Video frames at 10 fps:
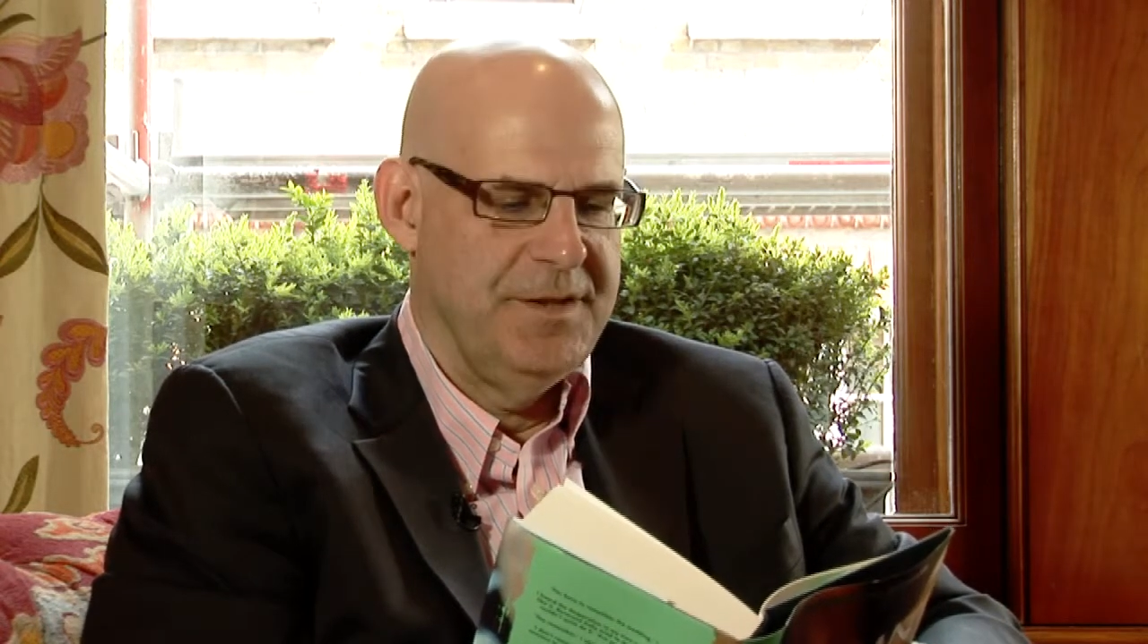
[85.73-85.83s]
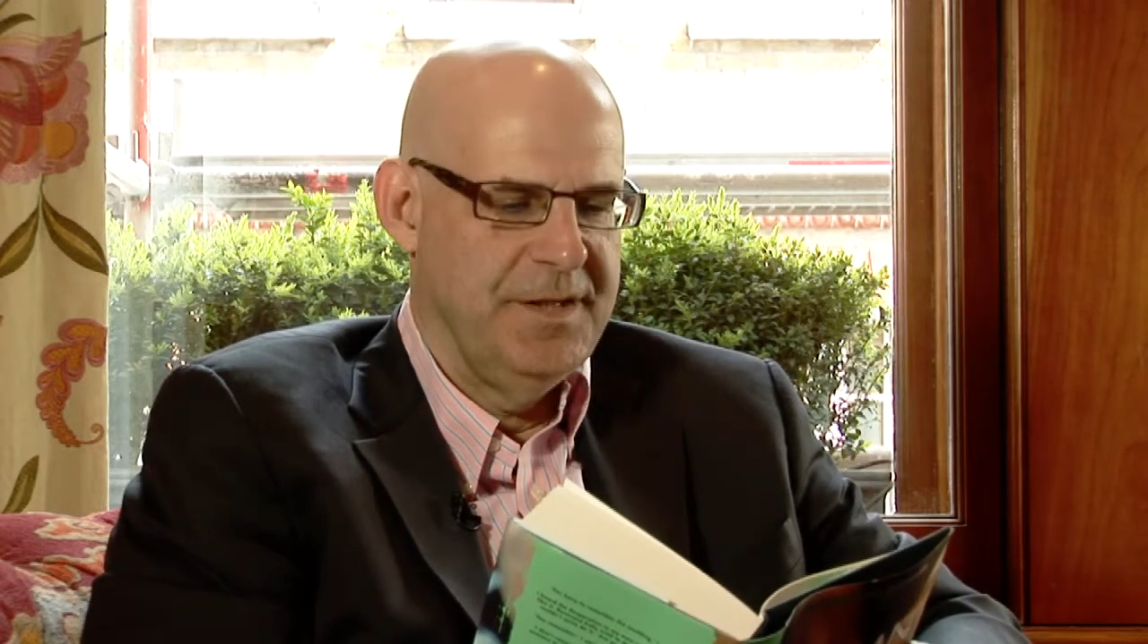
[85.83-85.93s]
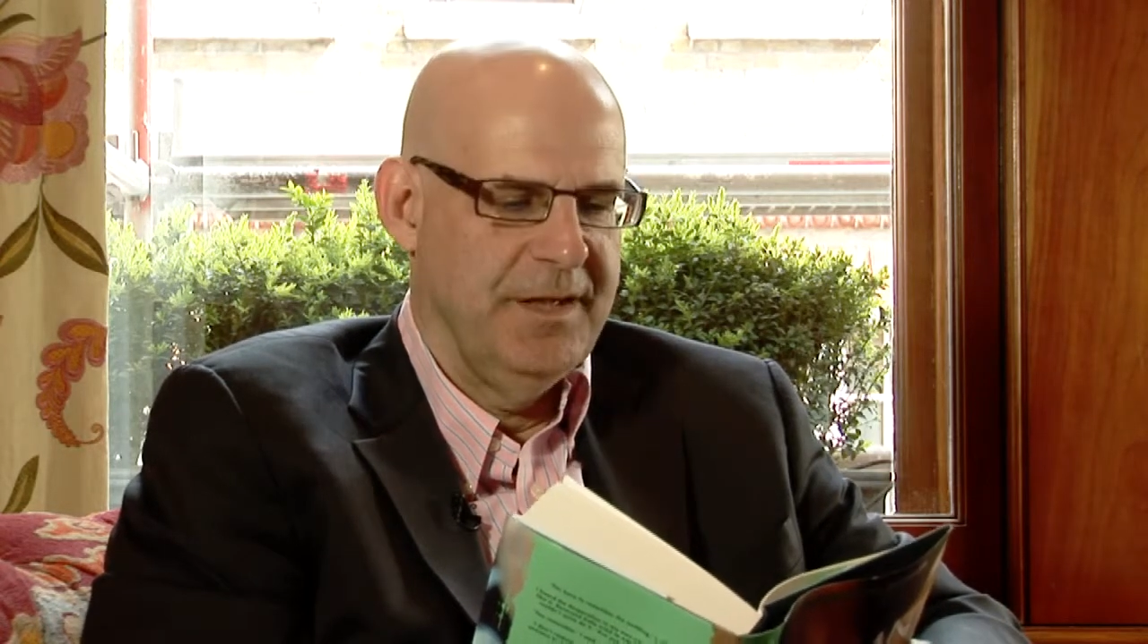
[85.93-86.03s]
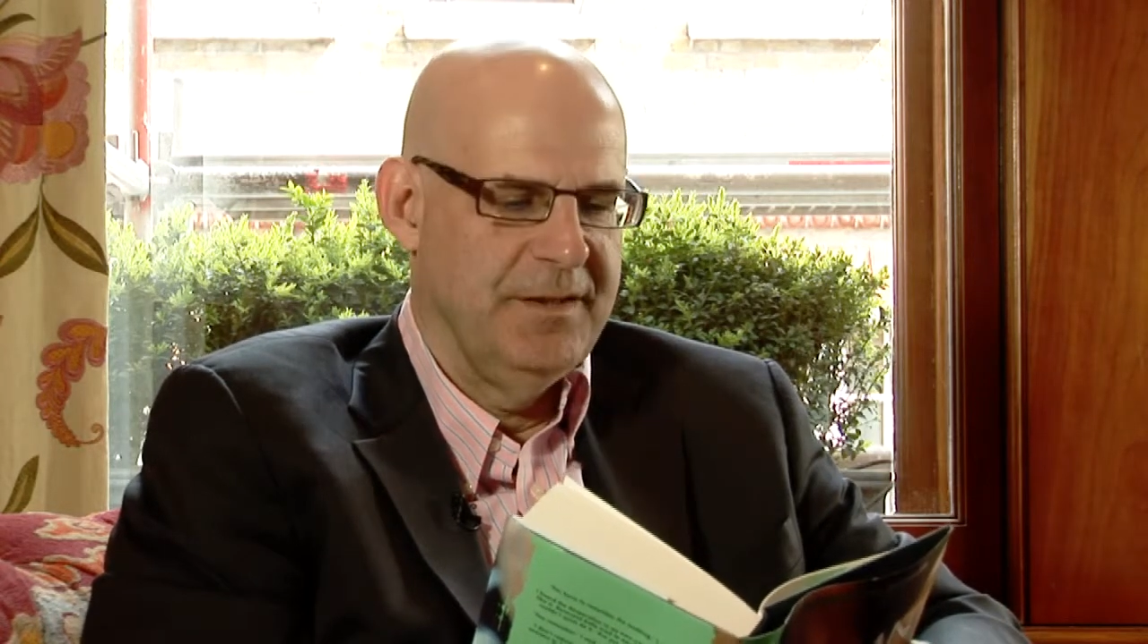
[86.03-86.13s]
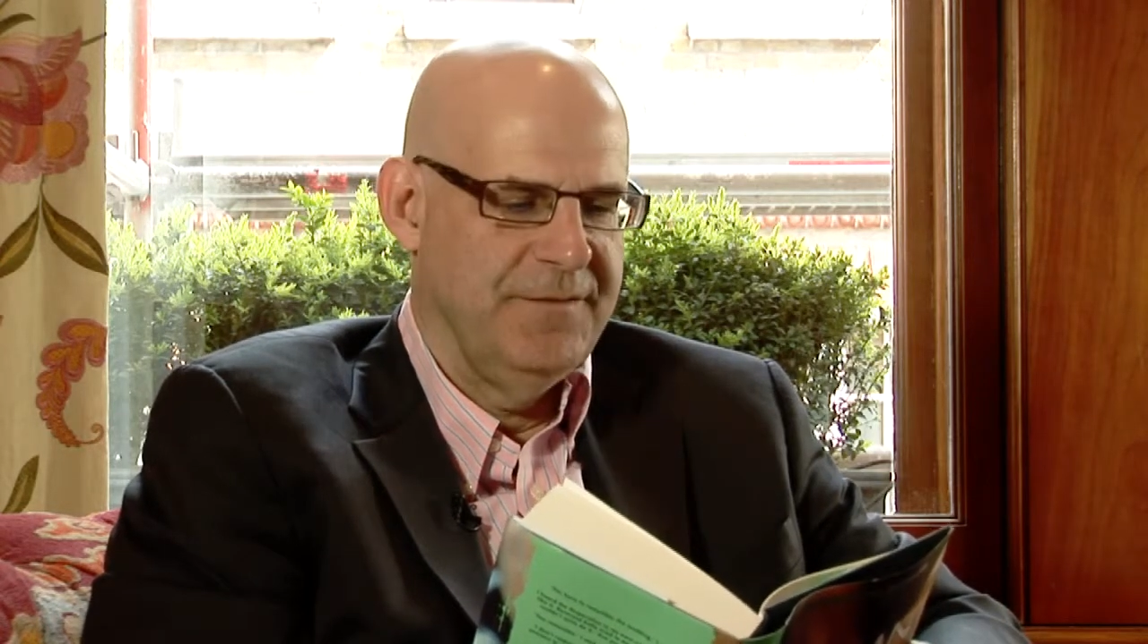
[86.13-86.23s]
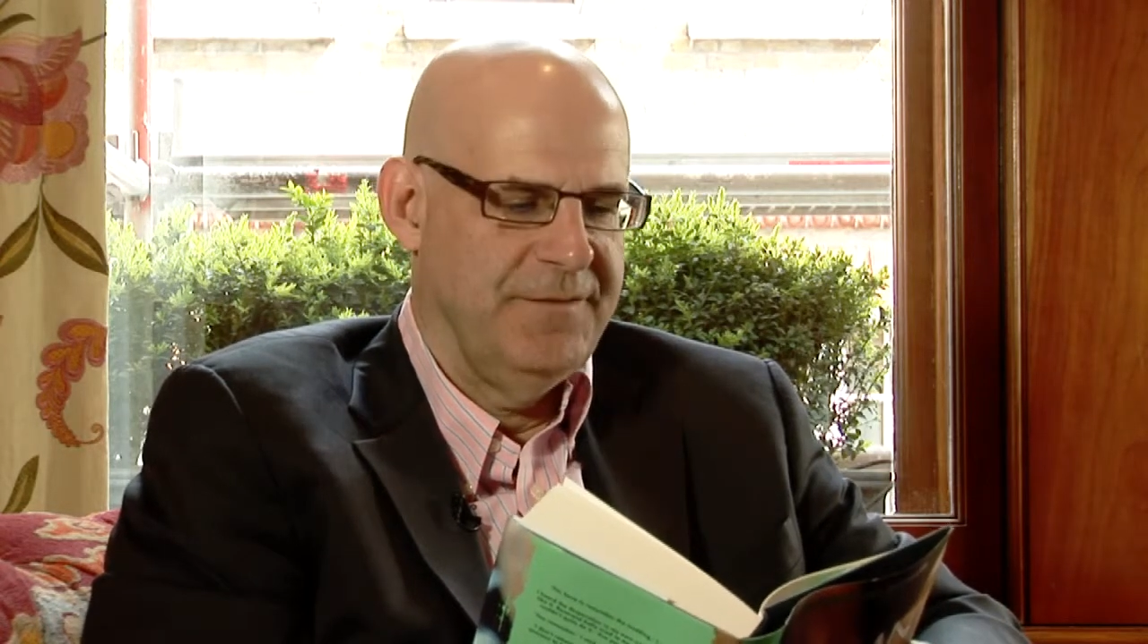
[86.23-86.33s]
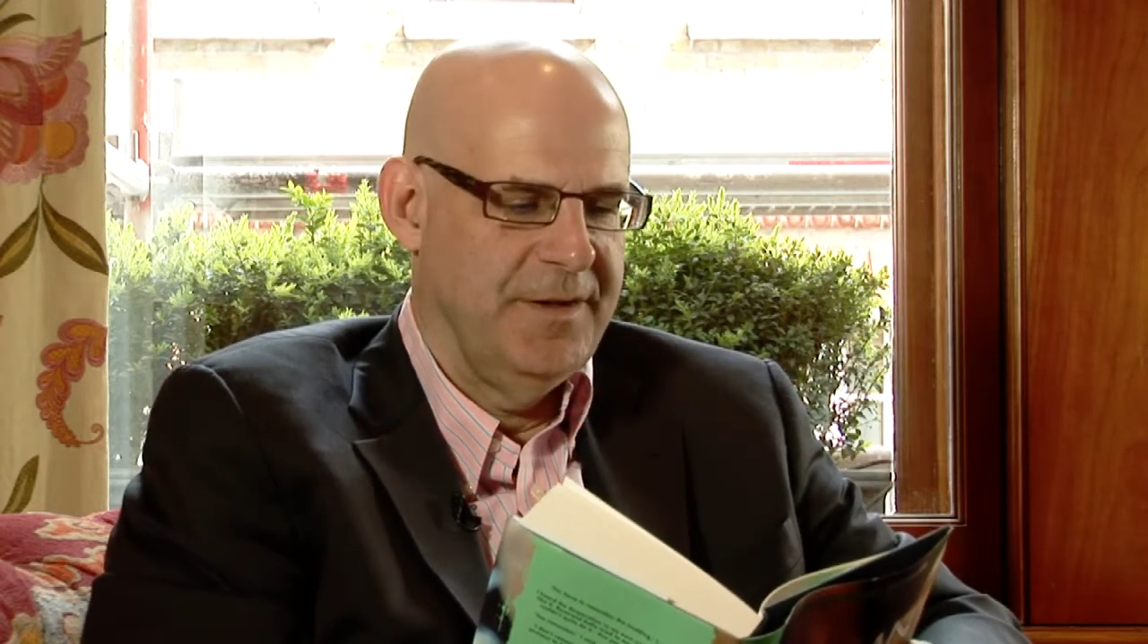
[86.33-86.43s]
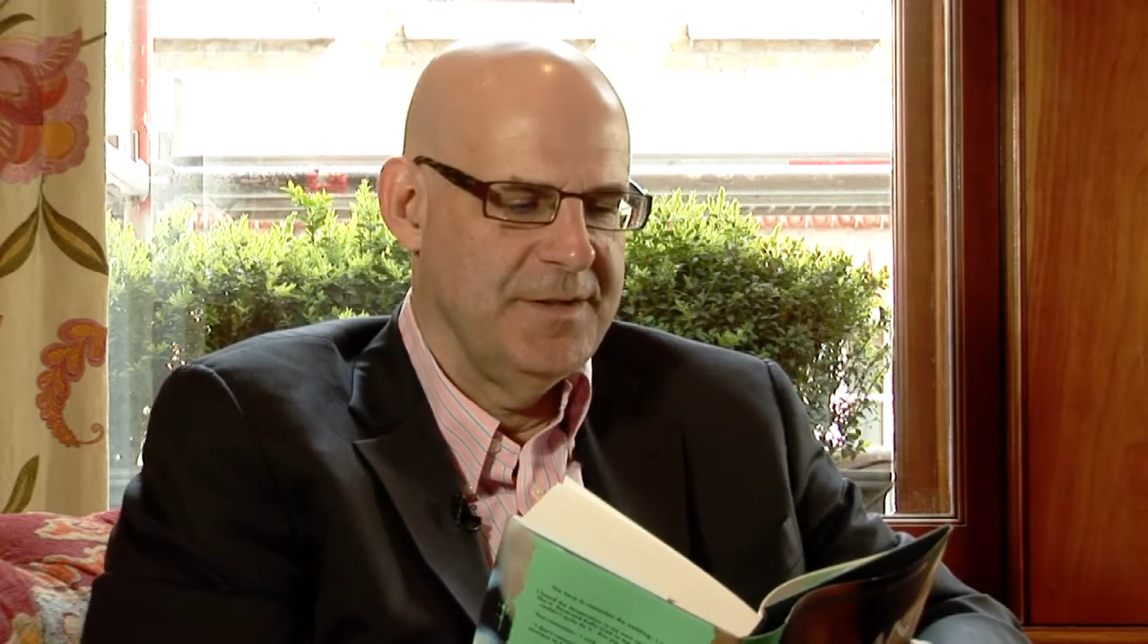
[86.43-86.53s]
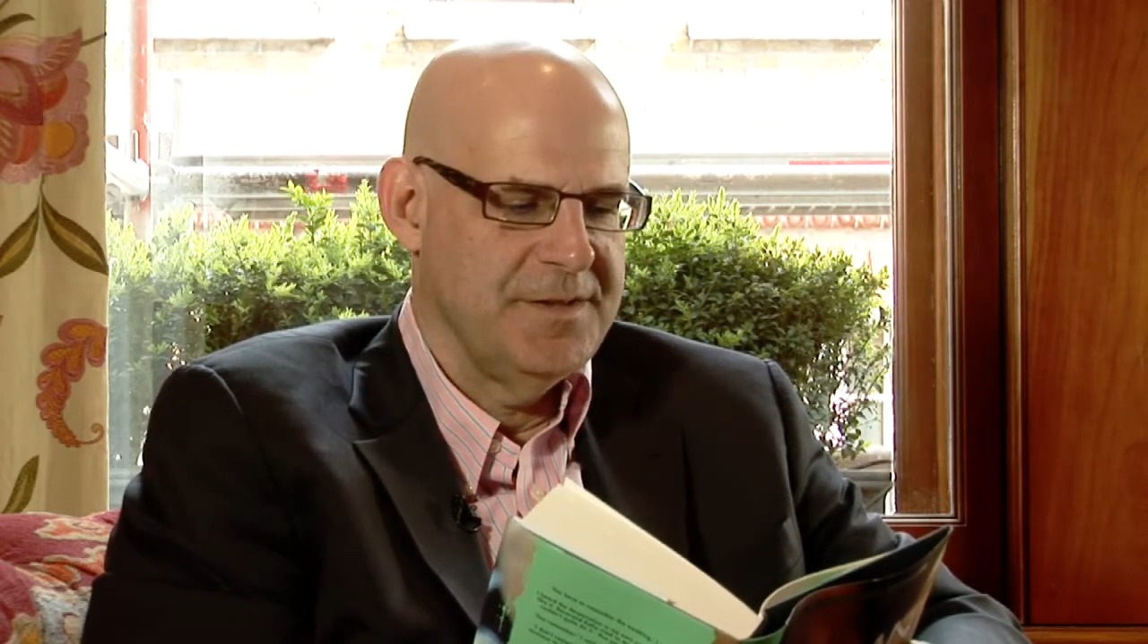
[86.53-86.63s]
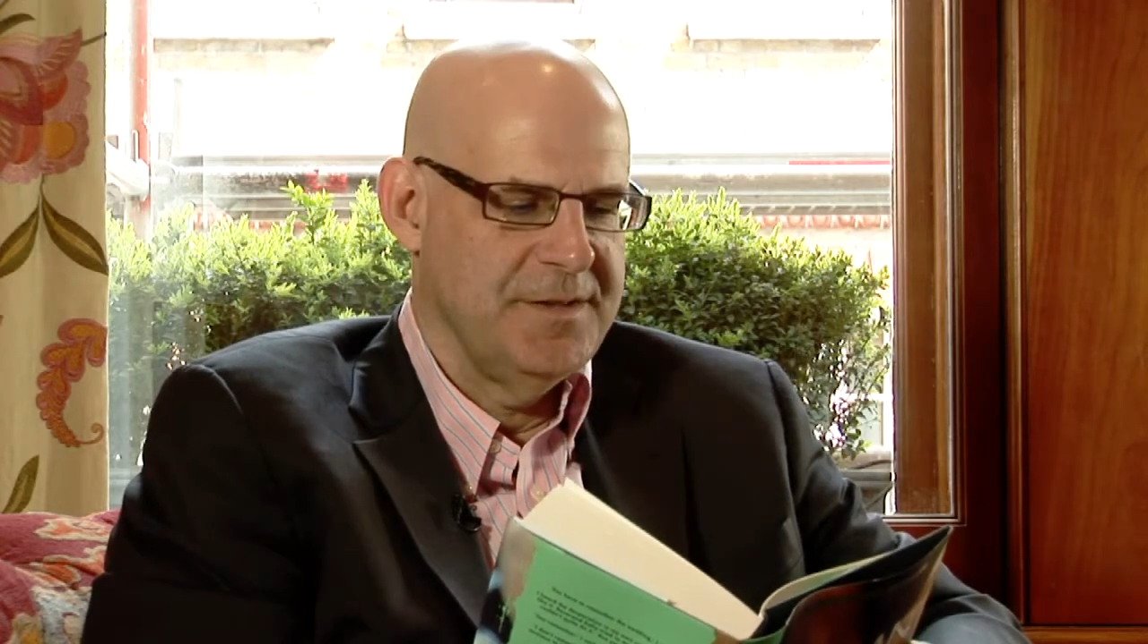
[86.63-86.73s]
thinking the
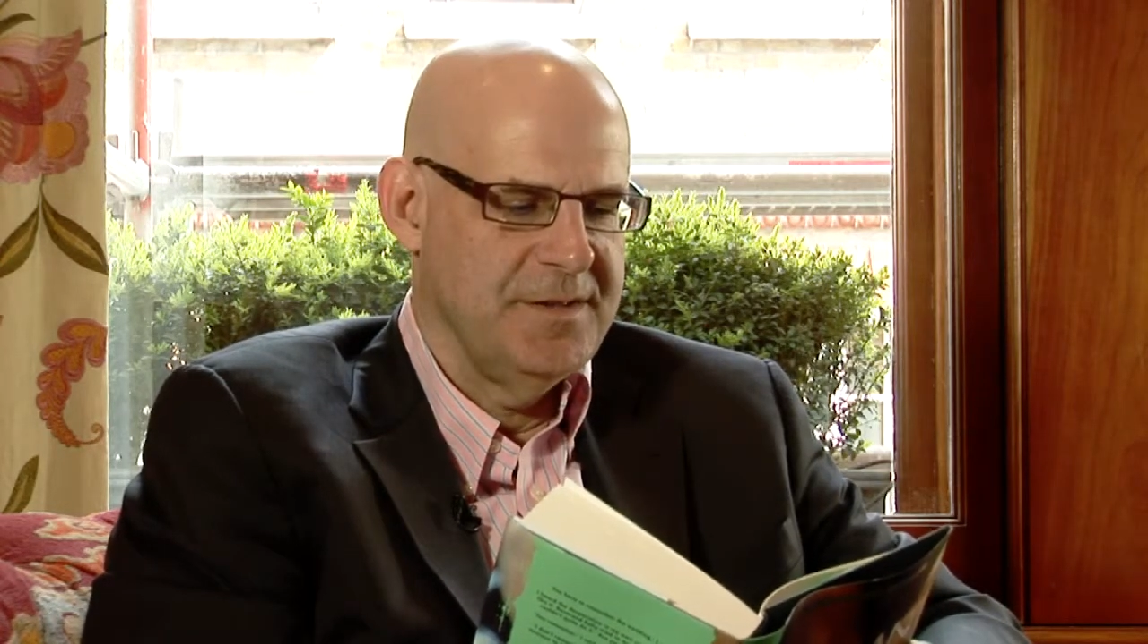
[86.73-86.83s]
first